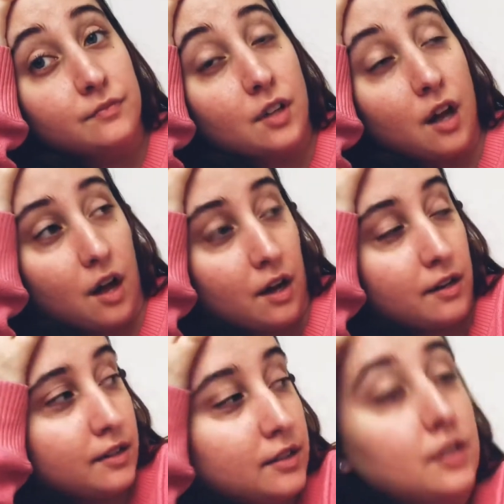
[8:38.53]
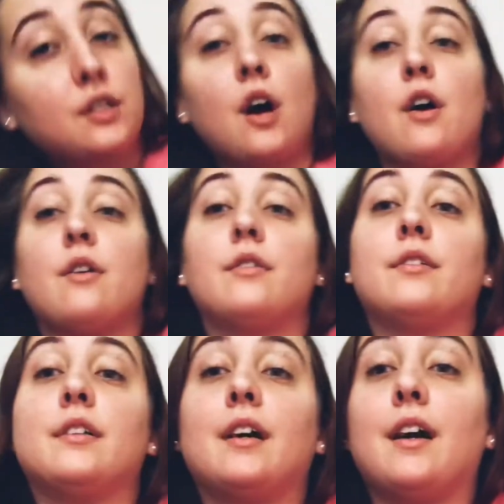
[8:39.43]
Uh,
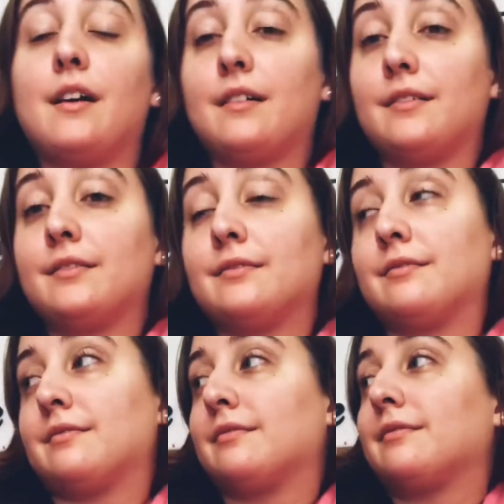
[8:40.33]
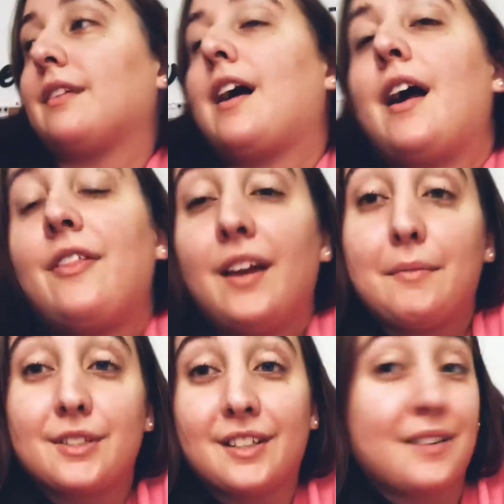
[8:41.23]
so I think I'm
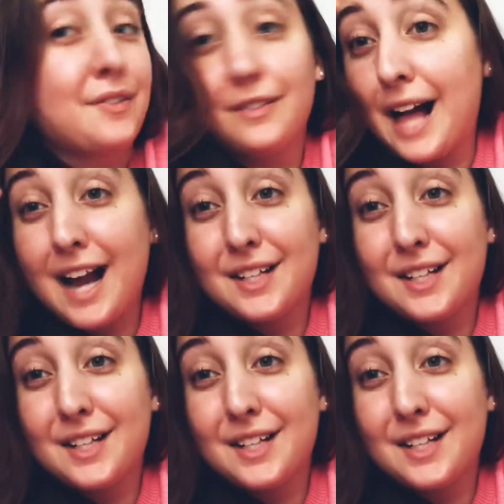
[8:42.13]
just gonna relax